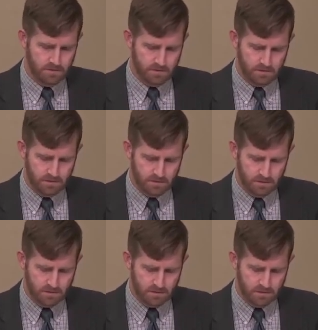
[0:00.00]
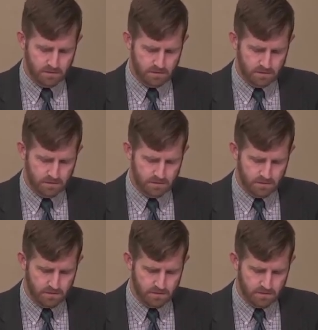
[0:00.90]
No one is speaking in this clip.